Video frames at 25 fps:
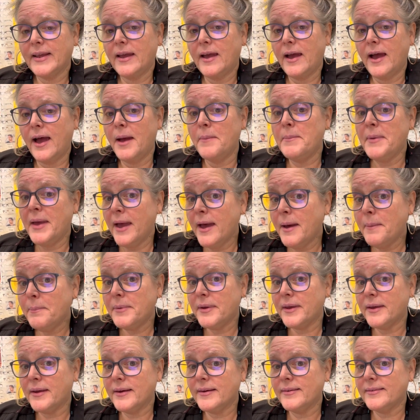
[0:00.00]
I'm
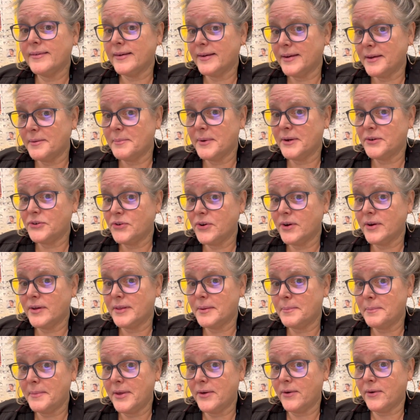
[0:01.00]
happy because I get my chocolate
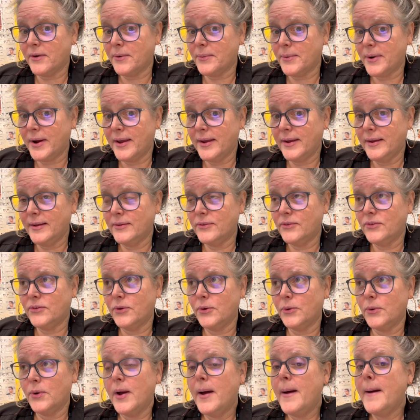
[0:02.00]
milk, right?
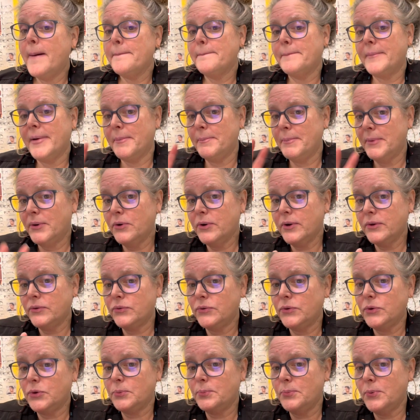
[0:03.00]
So my milk is
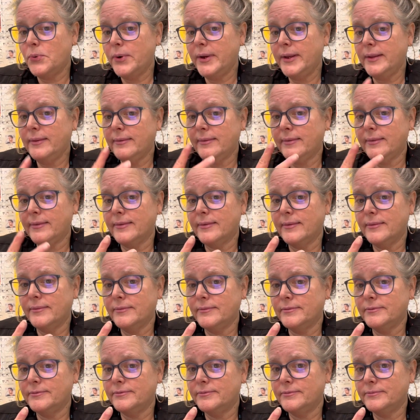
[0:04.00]
2 points.
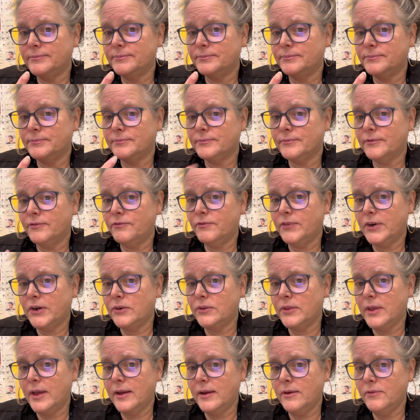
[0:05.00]

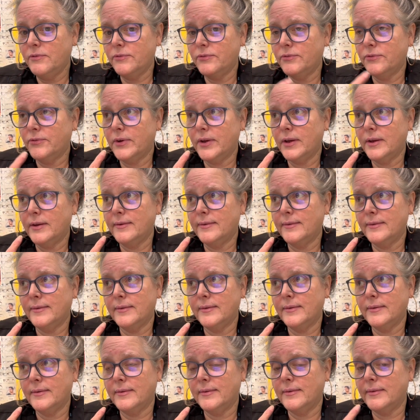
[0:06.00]
Fairlife,
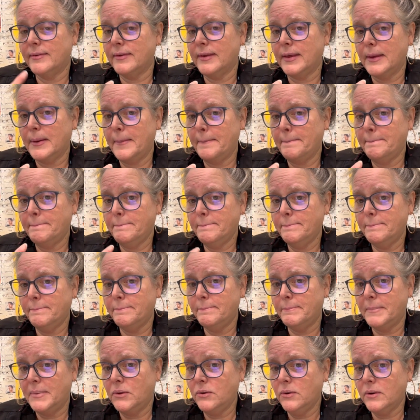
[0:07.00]
skim
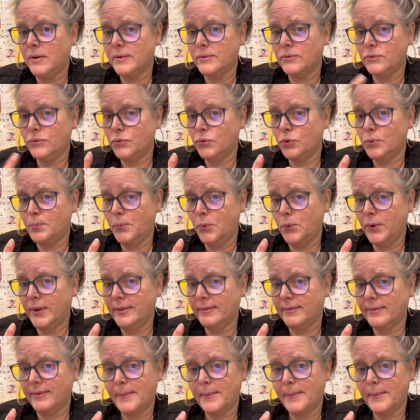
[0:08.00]
milk, 2 points.